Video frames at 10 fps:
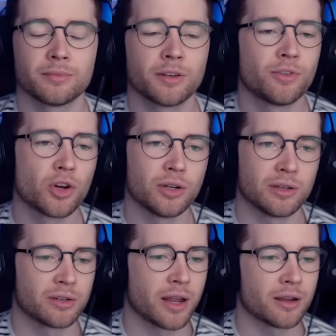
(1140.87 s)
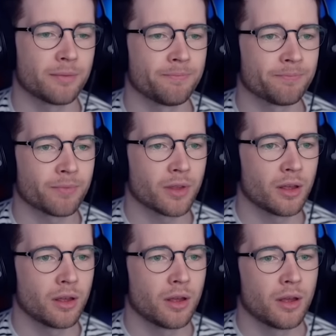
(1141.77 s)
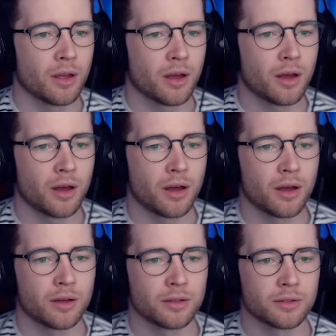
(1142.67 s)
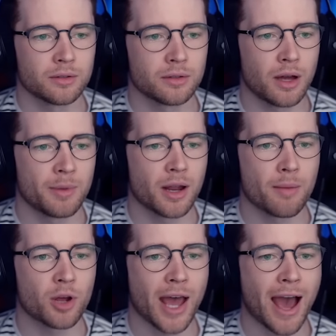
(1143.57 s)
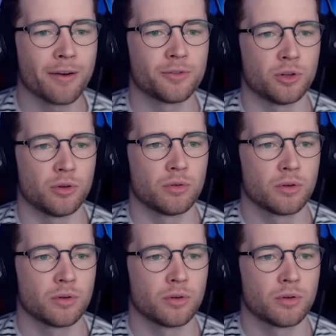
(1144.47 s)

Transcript: For goodness sake. Uh, I mean, I'm gonna have to.